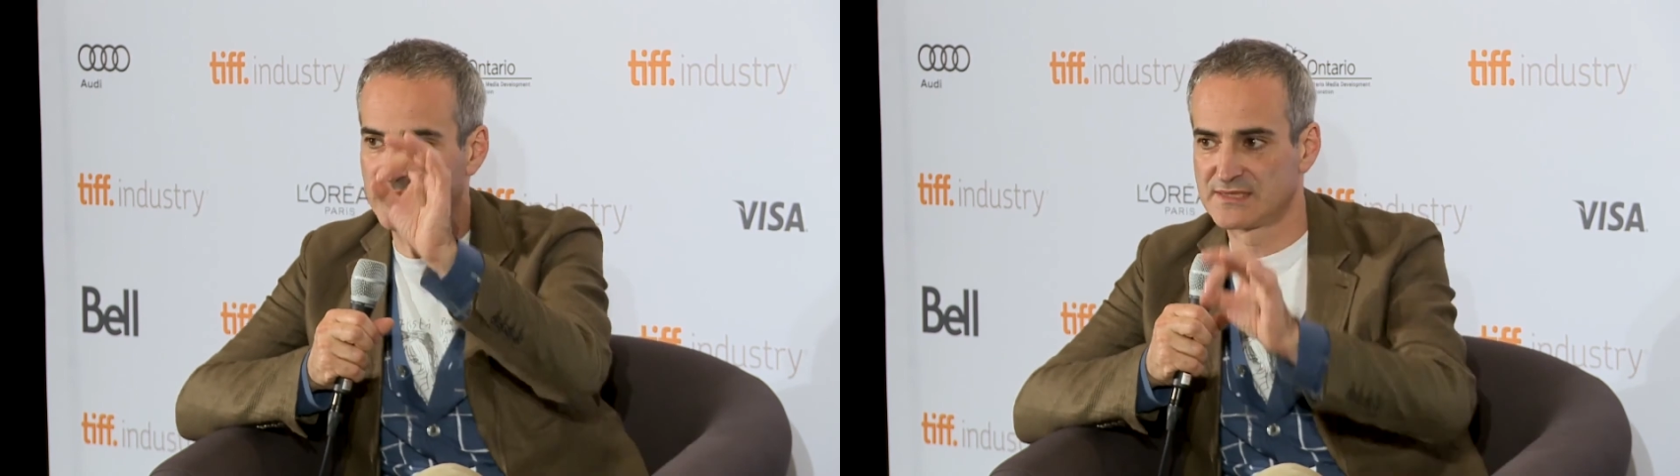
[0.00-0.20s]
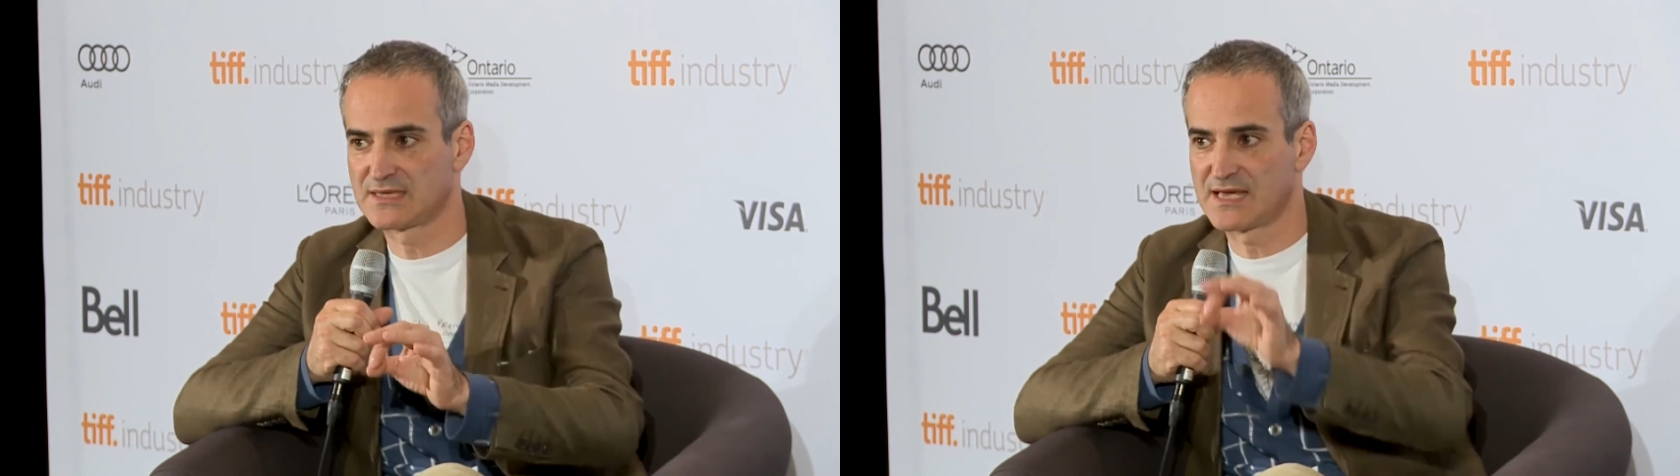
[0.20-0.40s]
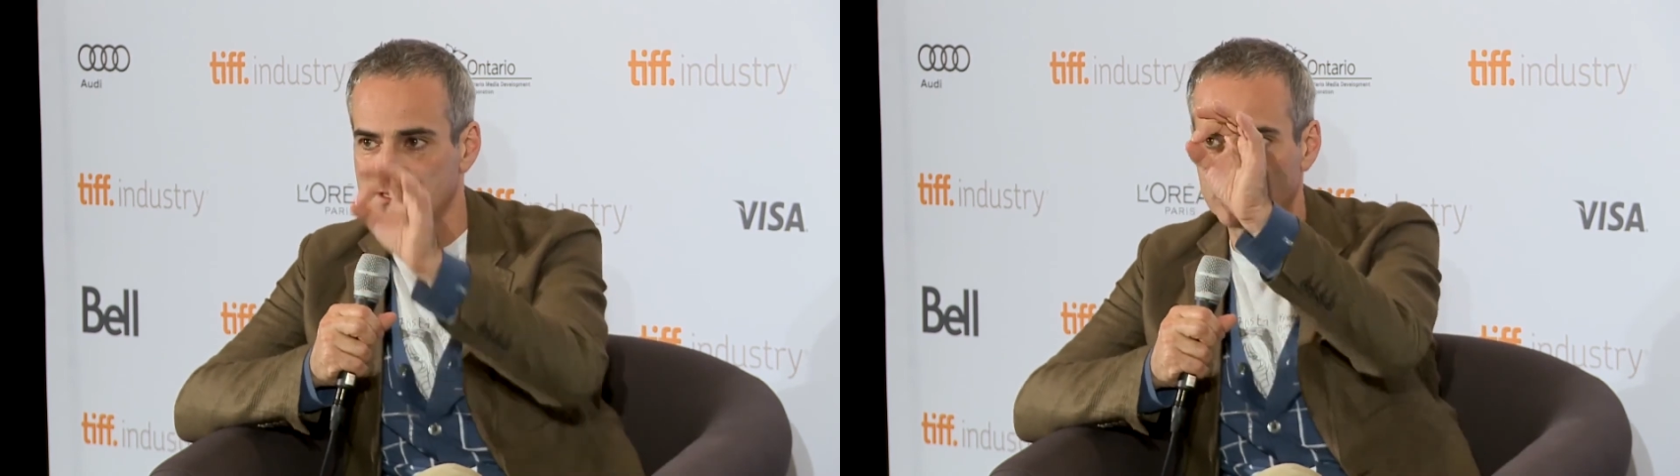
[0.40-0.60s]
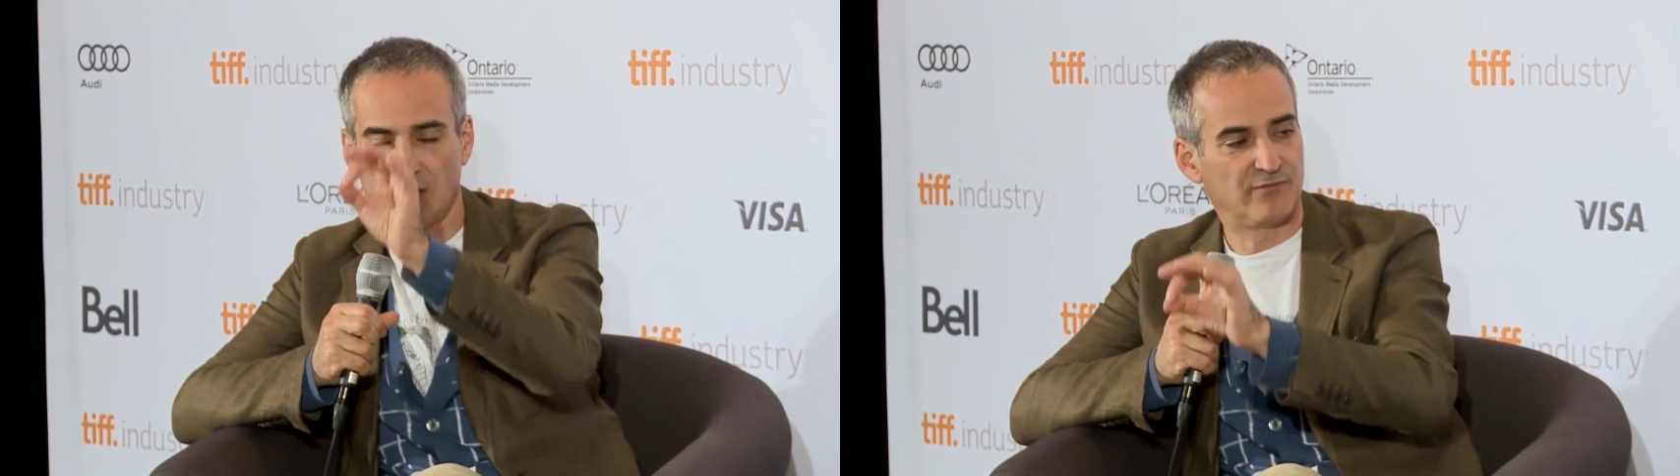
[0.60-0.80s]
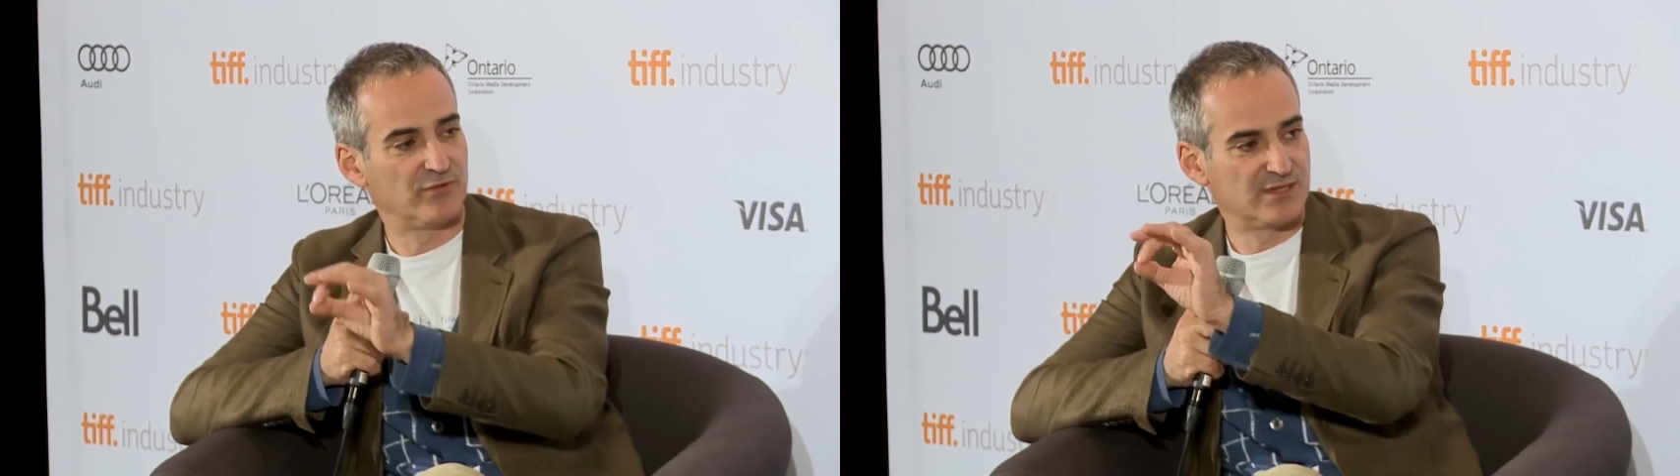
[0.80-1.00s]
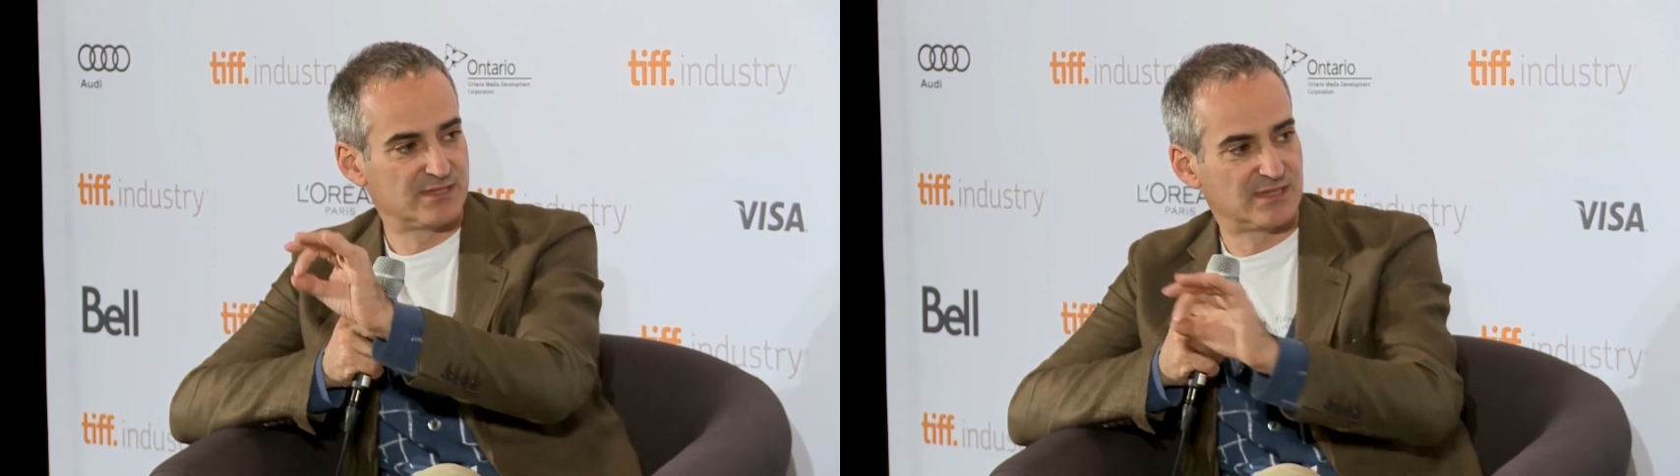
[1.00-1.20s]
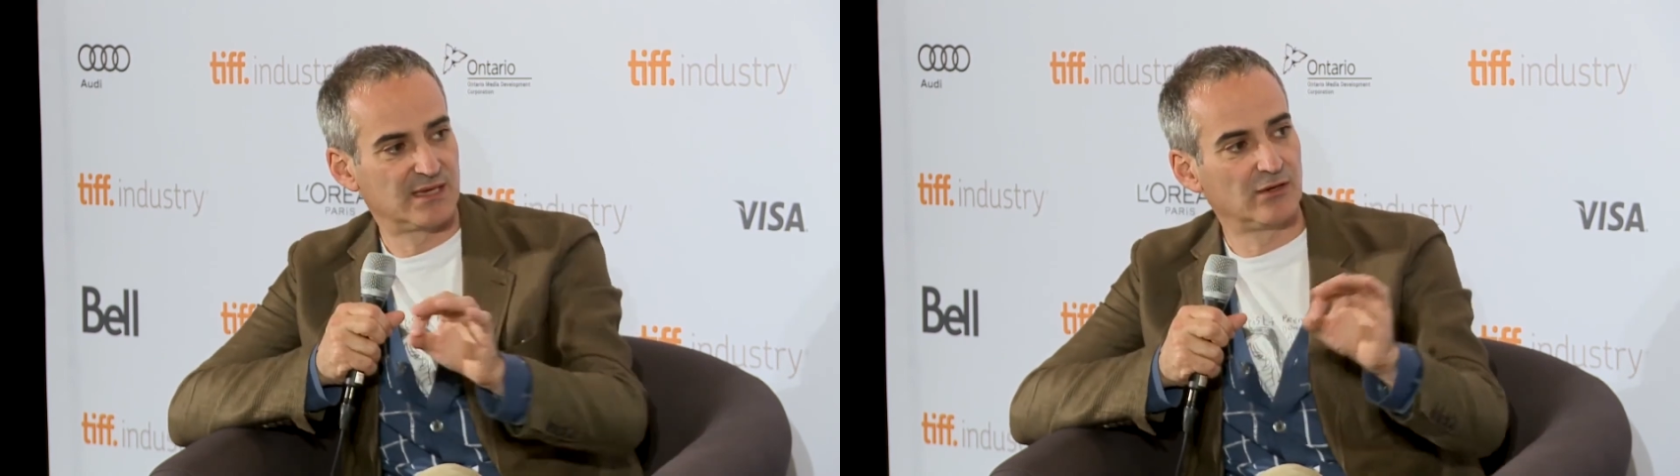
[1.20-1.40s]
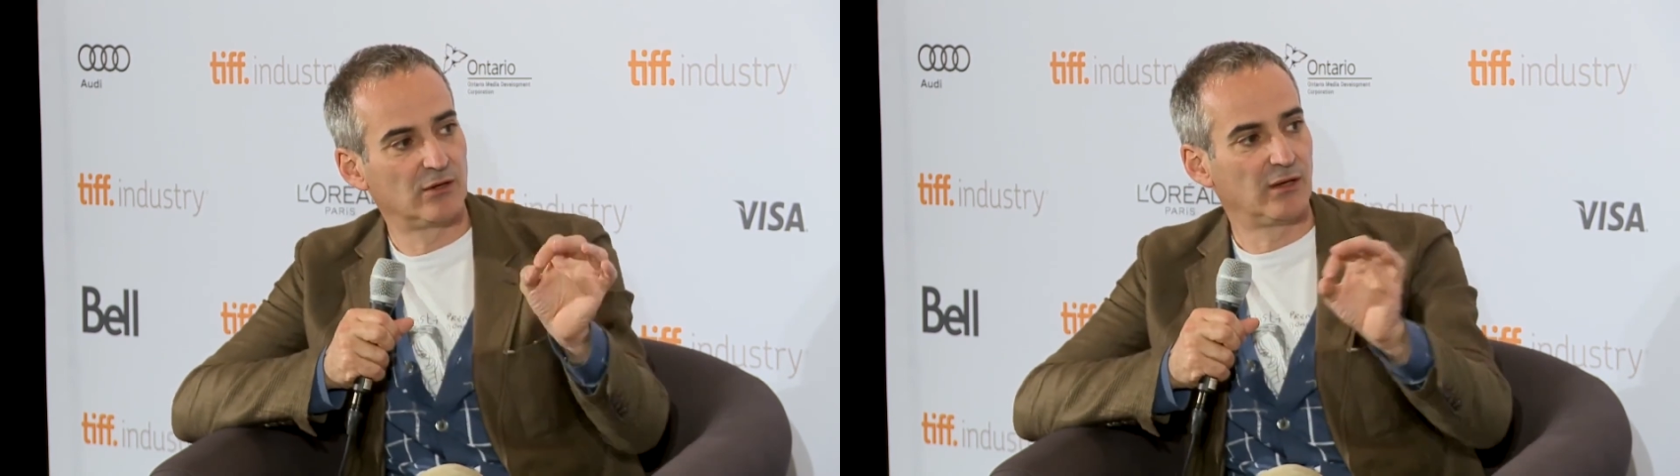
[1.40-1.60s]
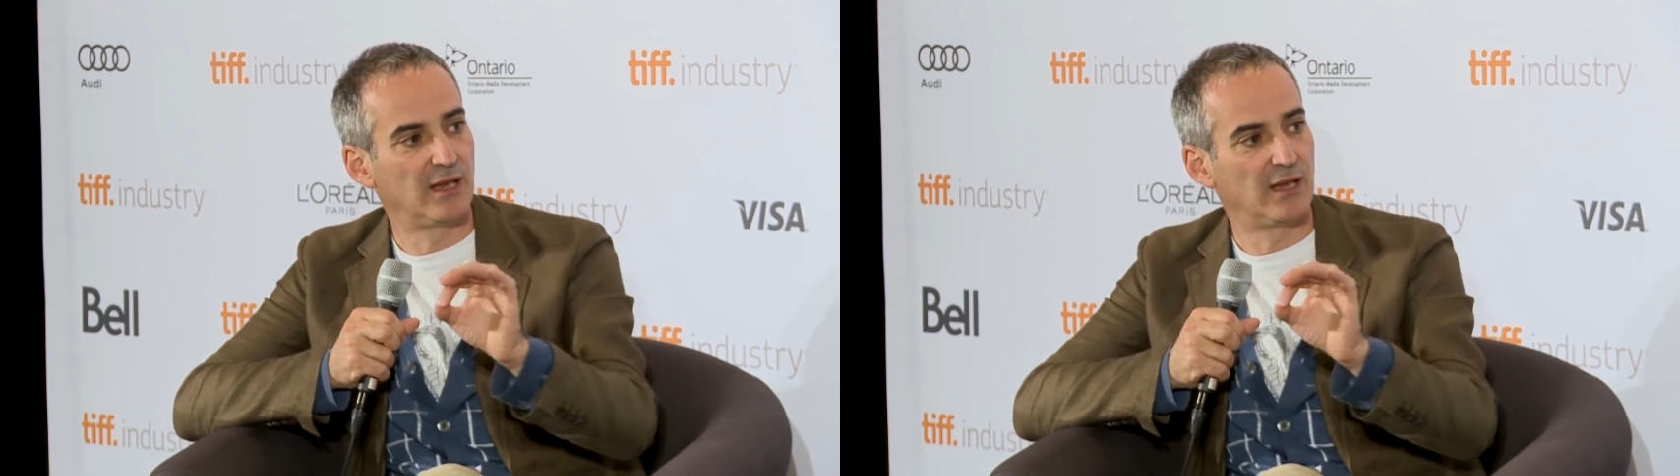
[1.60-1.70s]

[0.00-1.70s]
access to every single